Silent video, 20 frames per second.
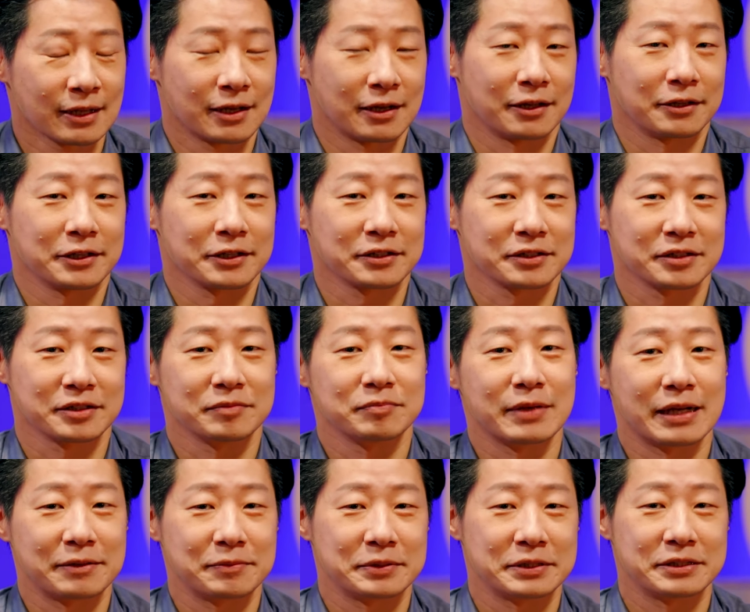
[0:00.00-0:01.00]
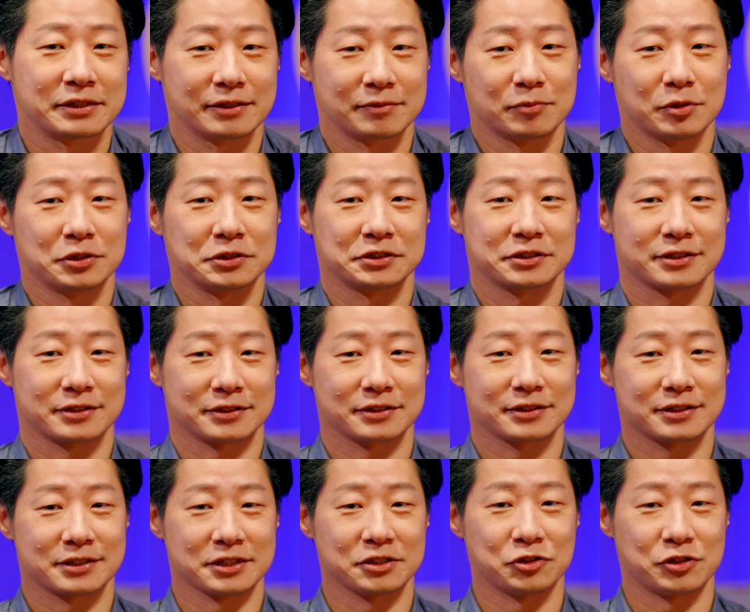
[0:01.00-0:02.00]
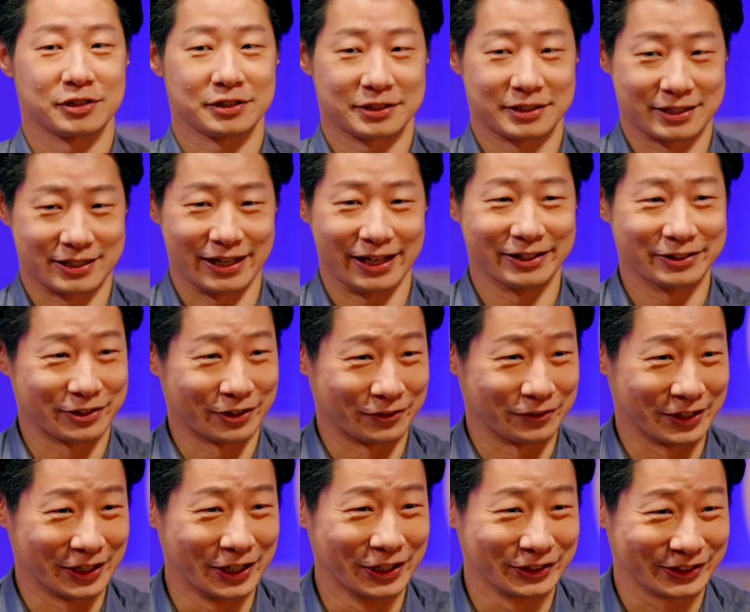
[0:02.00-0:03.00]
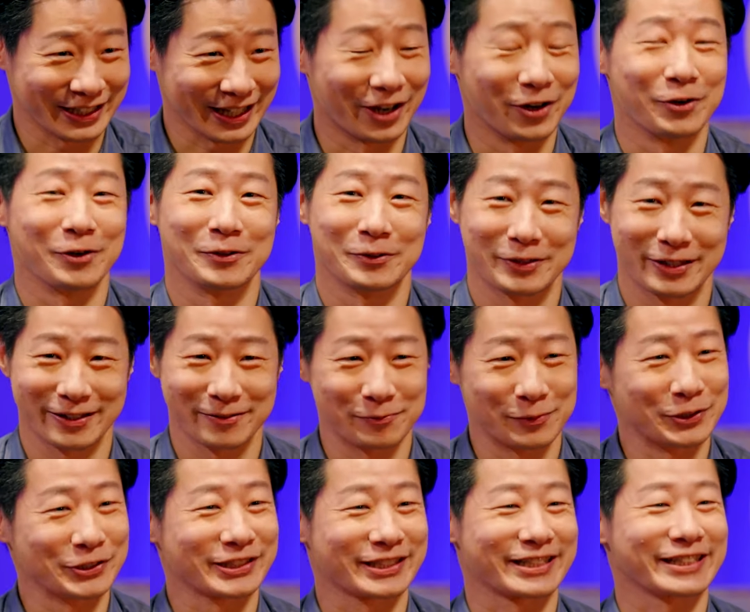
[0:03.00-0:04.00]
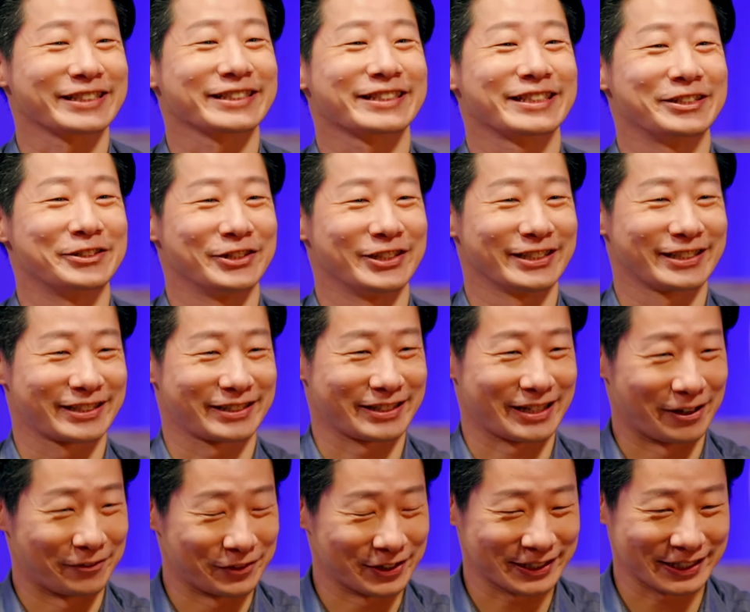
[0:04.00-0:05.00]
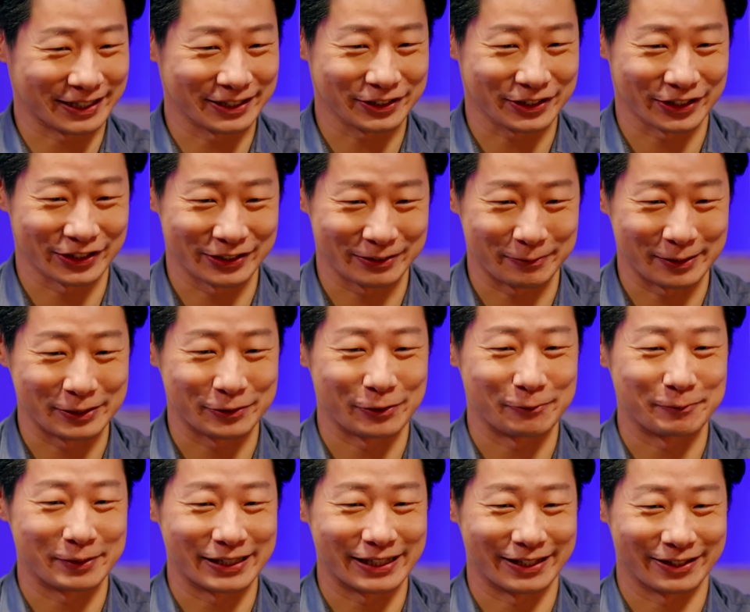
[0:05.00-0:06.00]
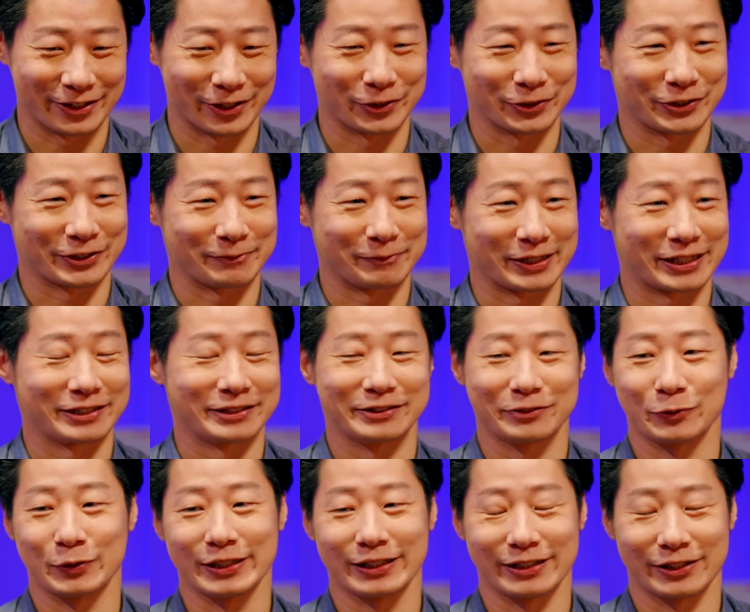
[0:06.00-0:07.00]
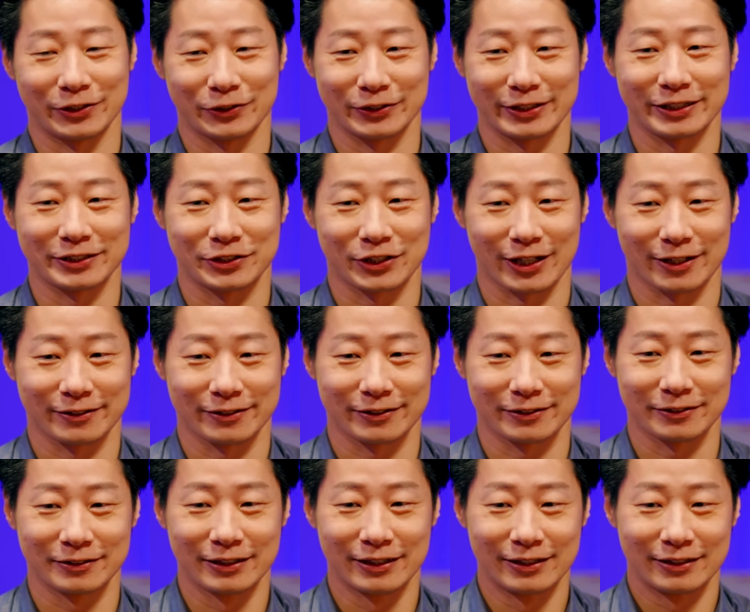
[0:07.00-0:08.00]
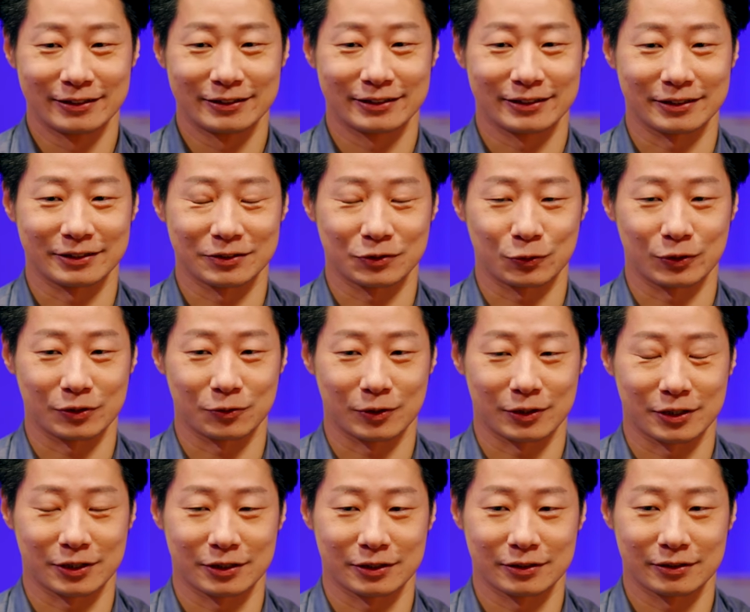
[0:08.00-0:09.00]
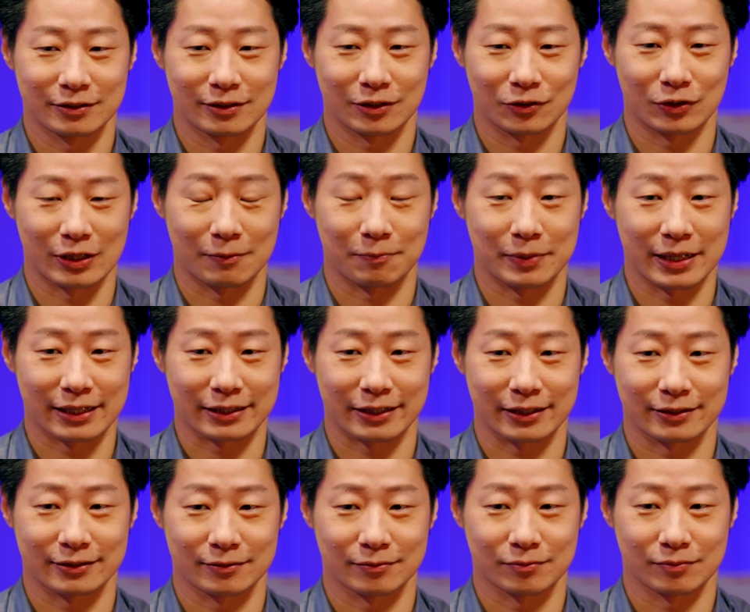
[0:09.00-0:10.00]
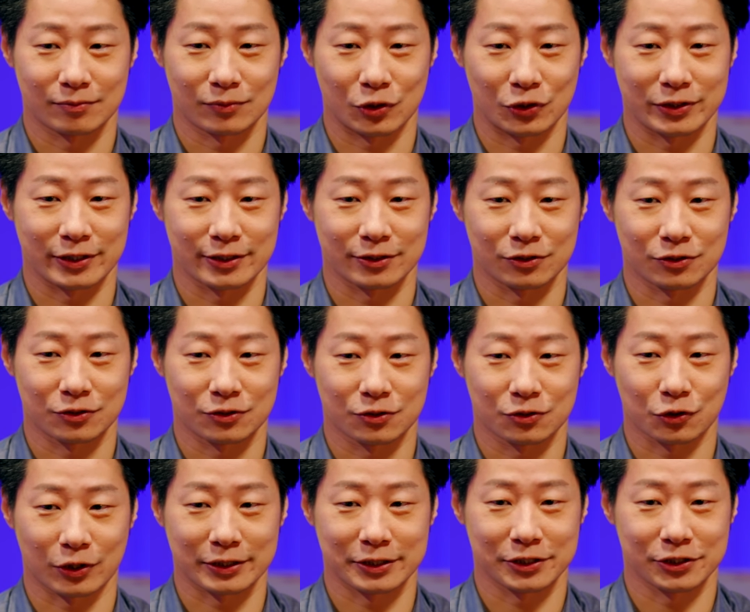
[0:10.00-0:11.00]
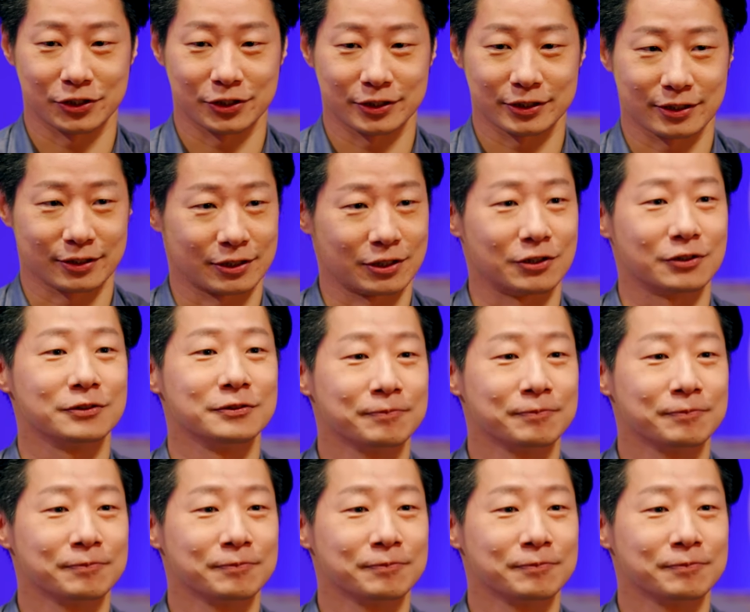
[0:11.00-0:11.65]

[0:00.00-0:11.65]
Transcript: I think it might be the most serious interview, or oh, the most serious conversations between me and Audrey because we know each other since we were well, back in more than 20 years ago.